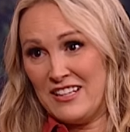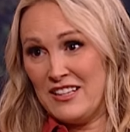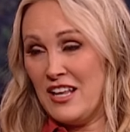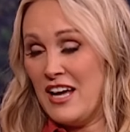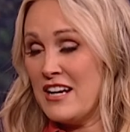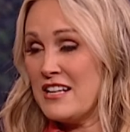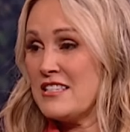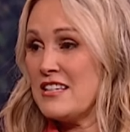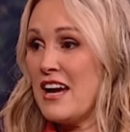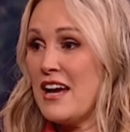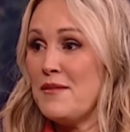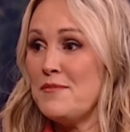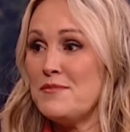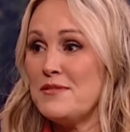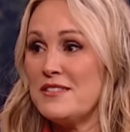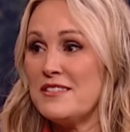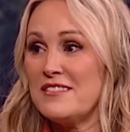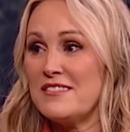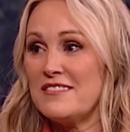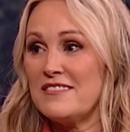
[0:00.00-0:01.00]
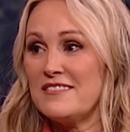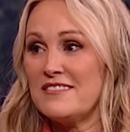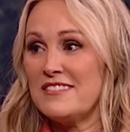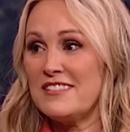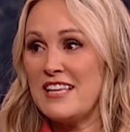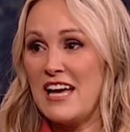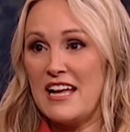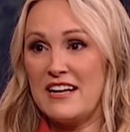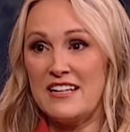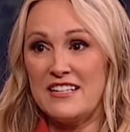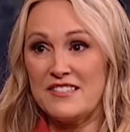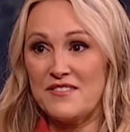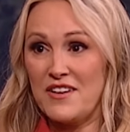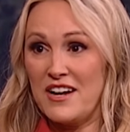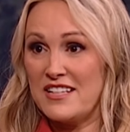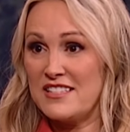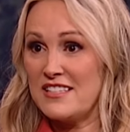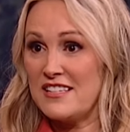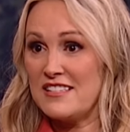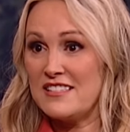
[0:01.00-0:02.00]
A lot of times sadness
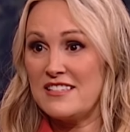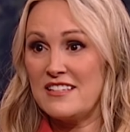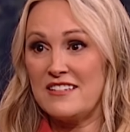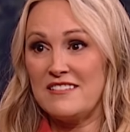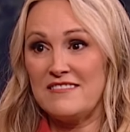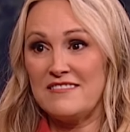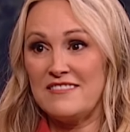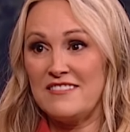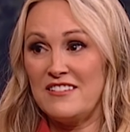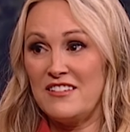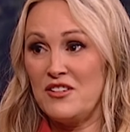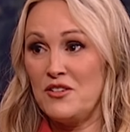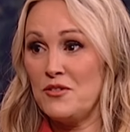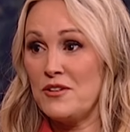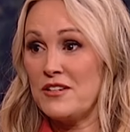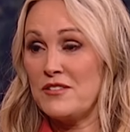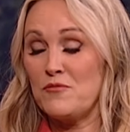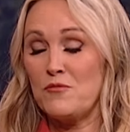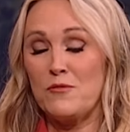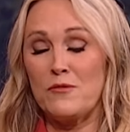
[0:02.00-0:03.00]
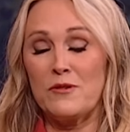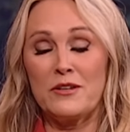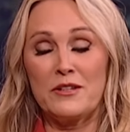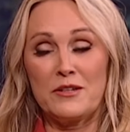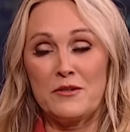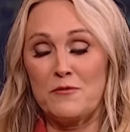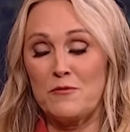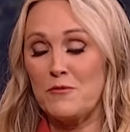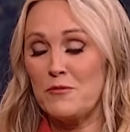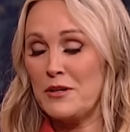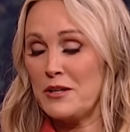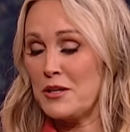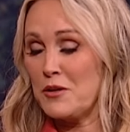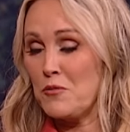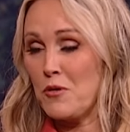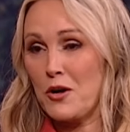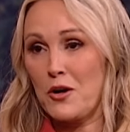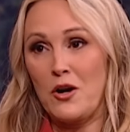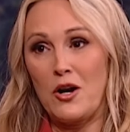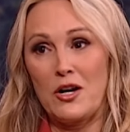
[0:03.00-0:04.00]
finds us, and you can really, really
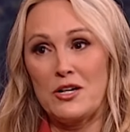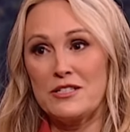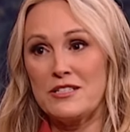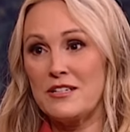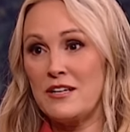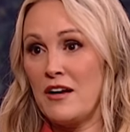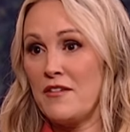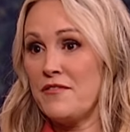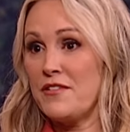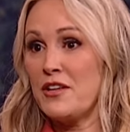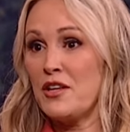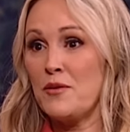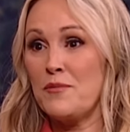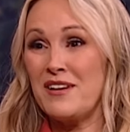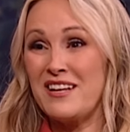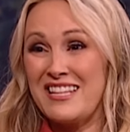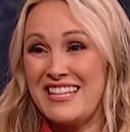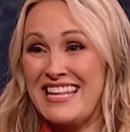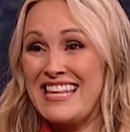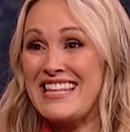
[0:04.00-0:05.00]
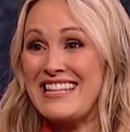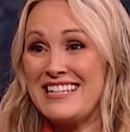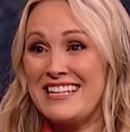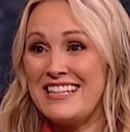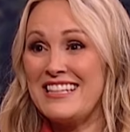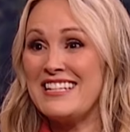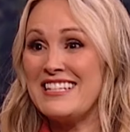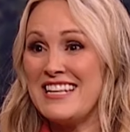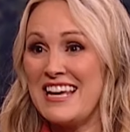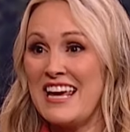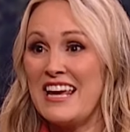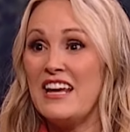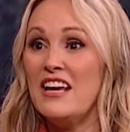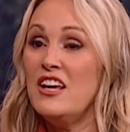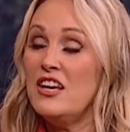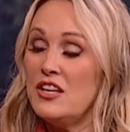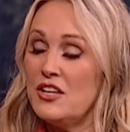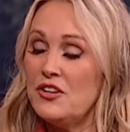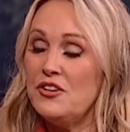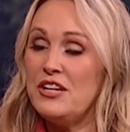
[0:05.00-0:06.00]
work hard to not feel it. But at the end of the day,
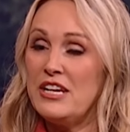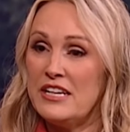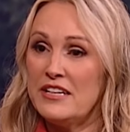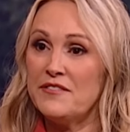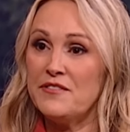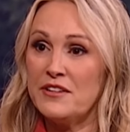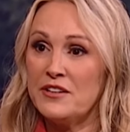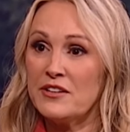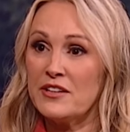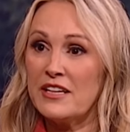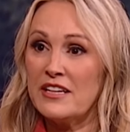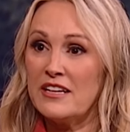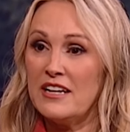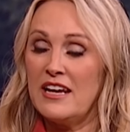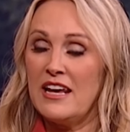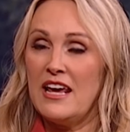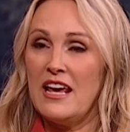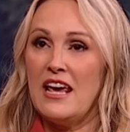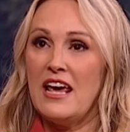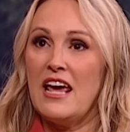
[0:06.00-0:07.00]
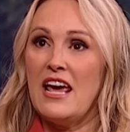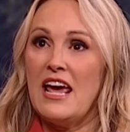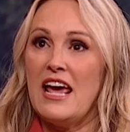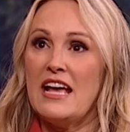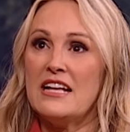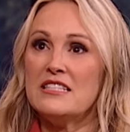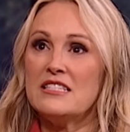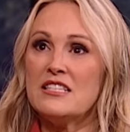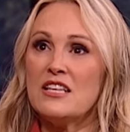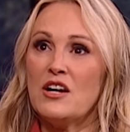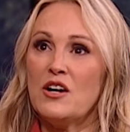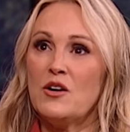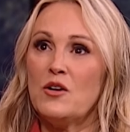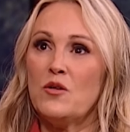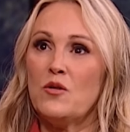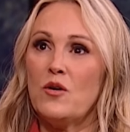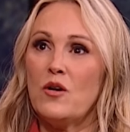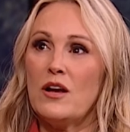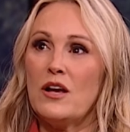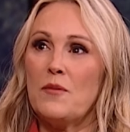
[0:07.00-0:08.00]
you need to feel it. And
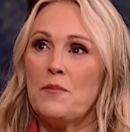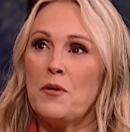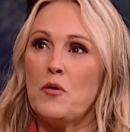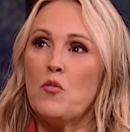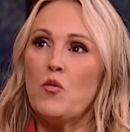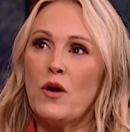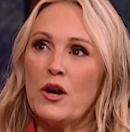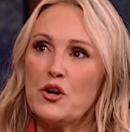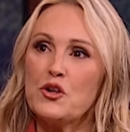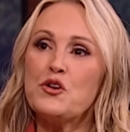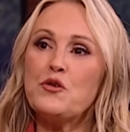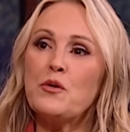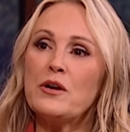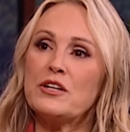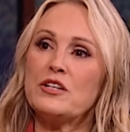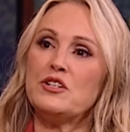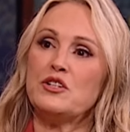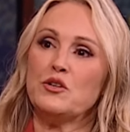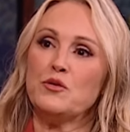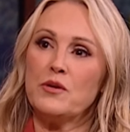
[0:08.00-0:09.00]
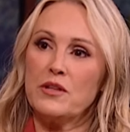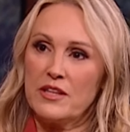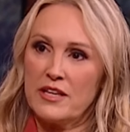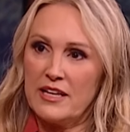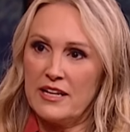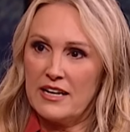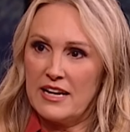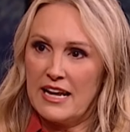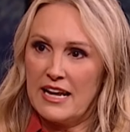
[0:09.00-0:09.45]
so, but what are you going to do with it?